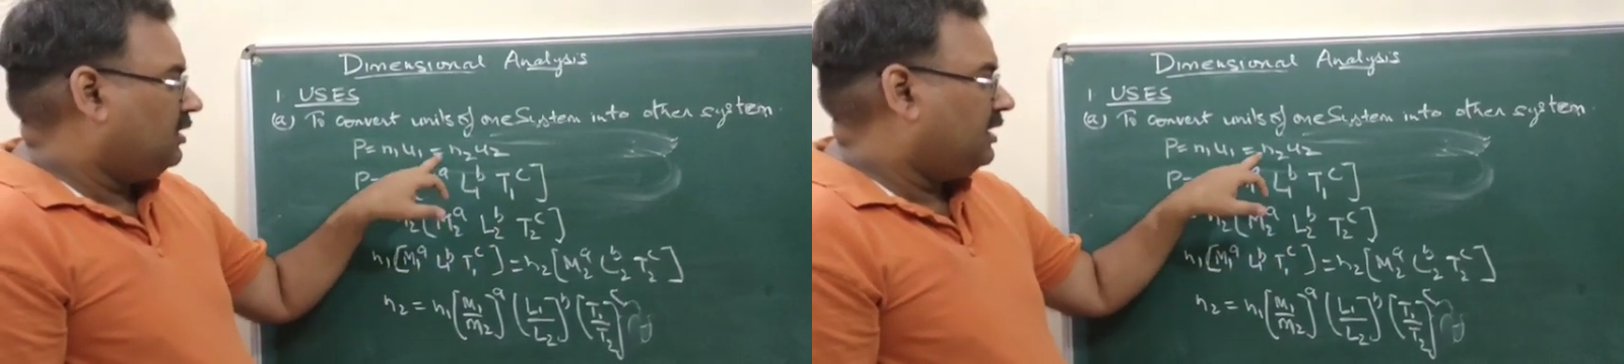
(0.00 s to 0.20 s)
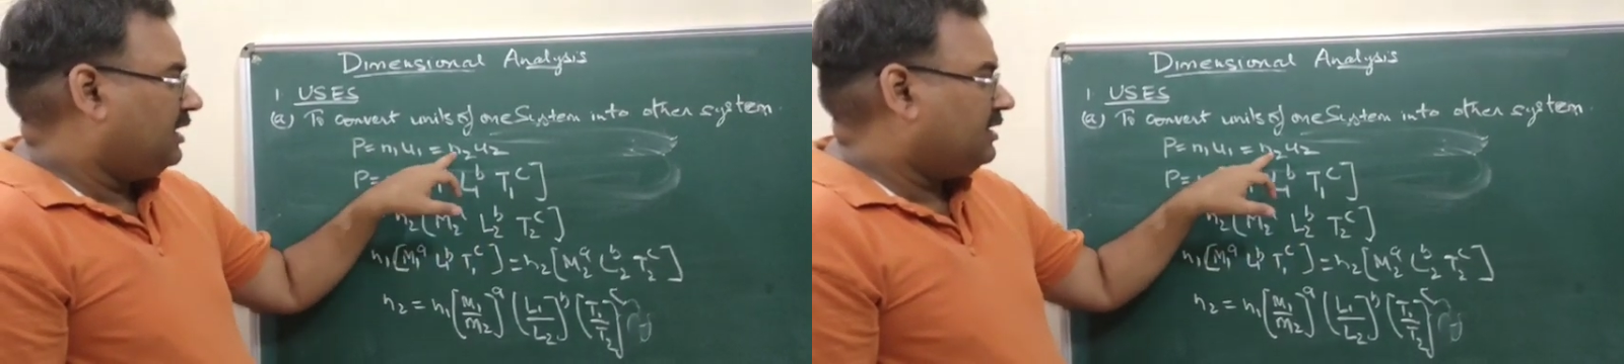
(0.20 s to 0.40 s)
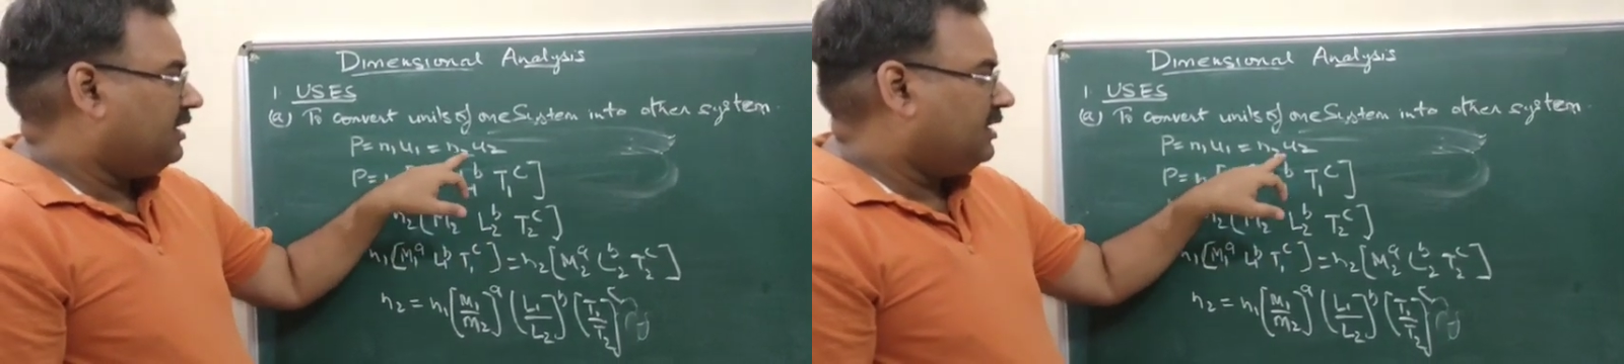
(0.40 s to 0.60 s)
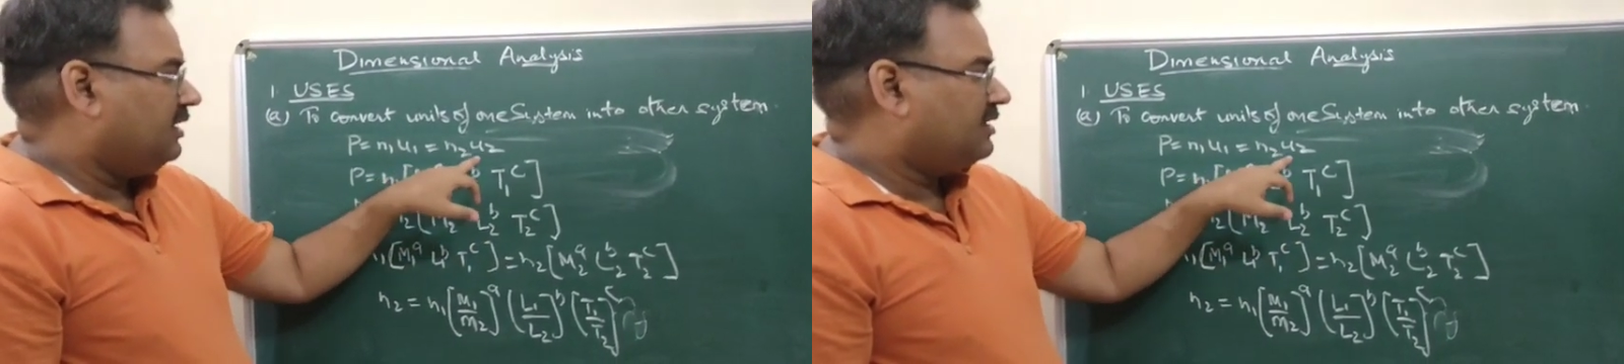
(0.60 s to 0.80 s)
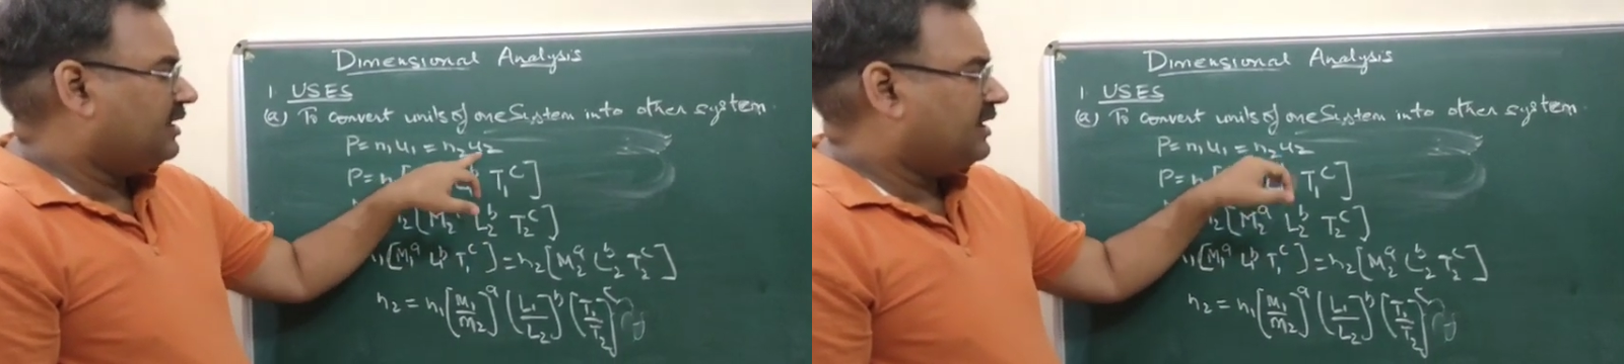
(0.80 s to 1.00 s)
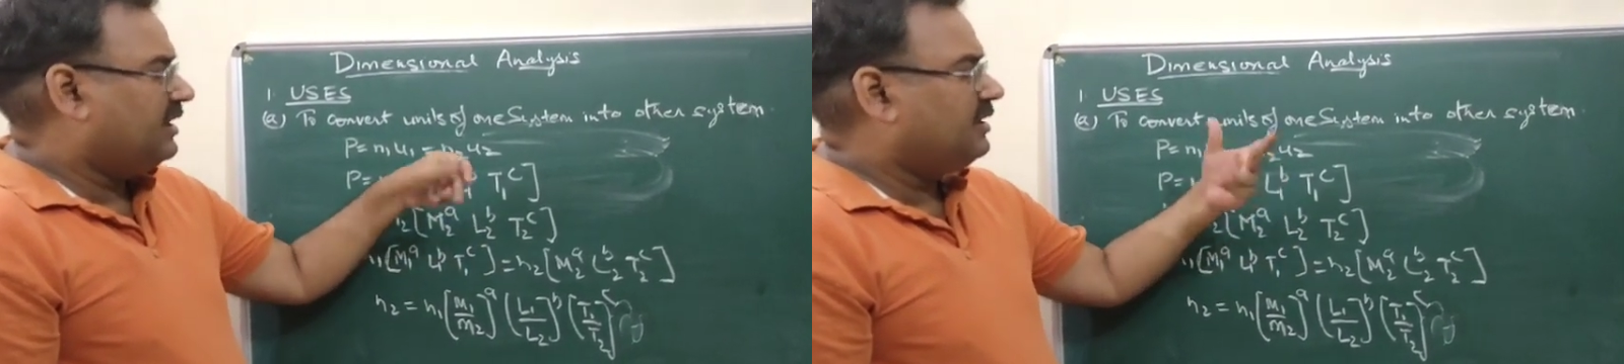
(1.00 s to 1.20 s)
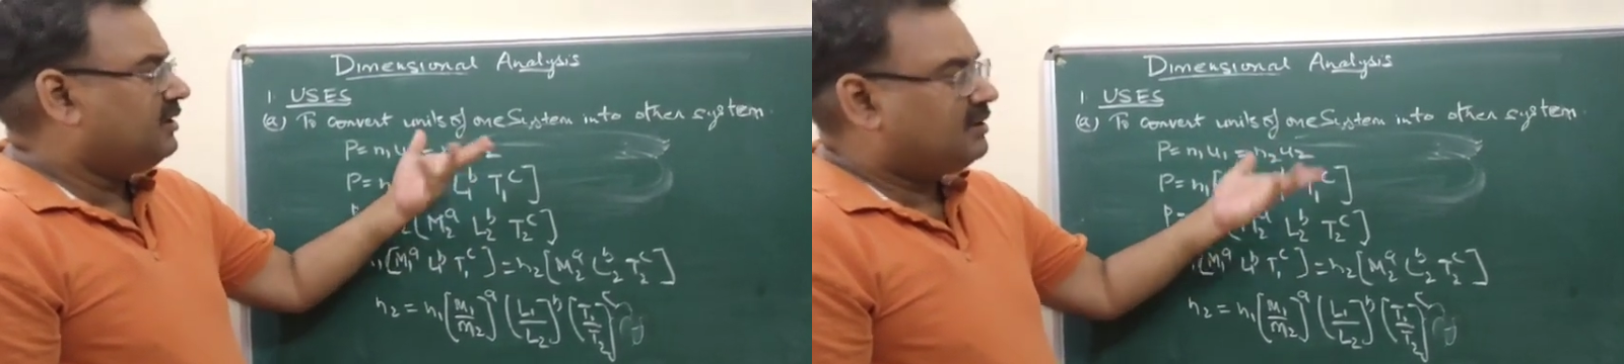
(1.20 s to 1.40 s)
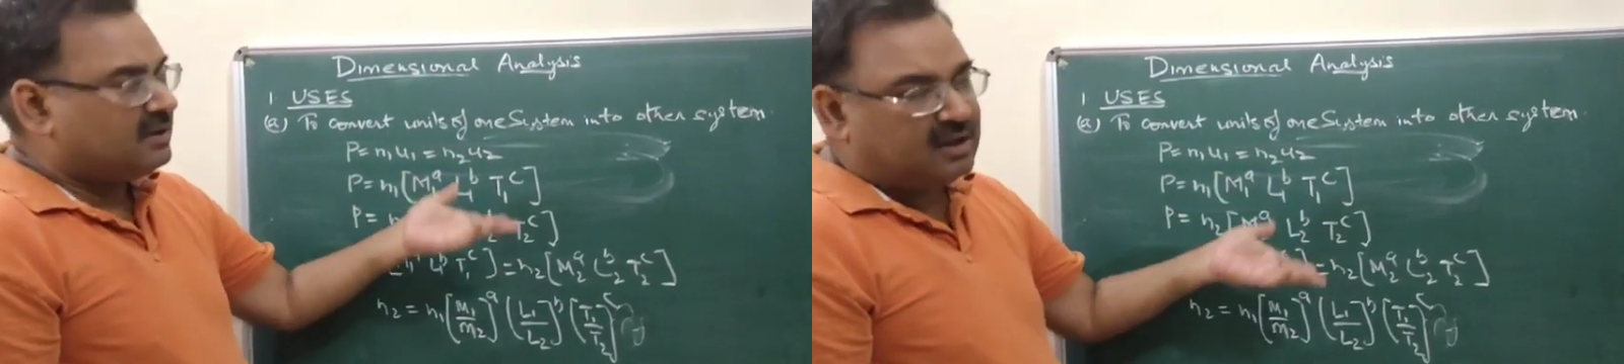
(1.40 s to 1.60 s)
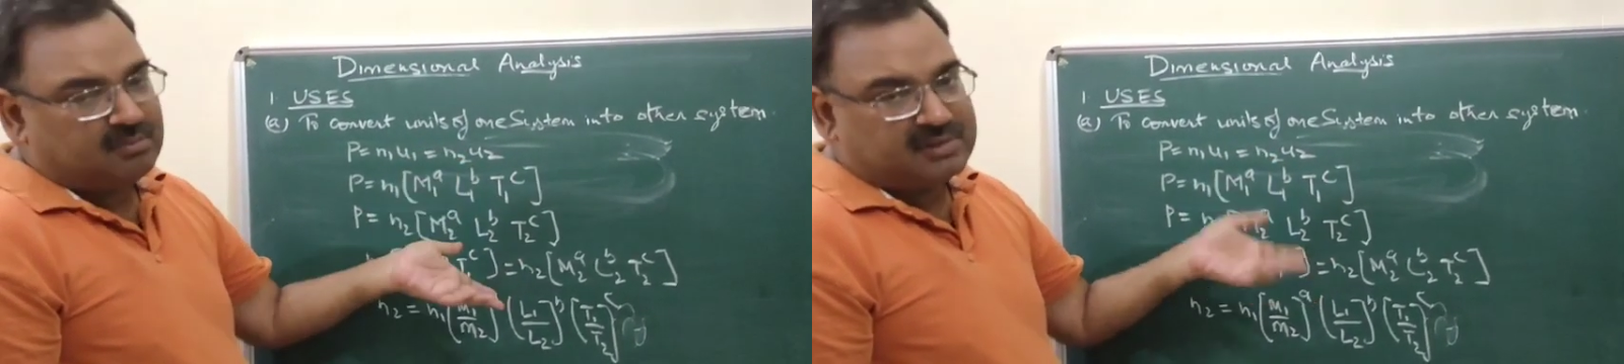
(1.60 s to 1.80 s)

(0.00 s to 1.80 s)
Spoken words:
Then in the second term,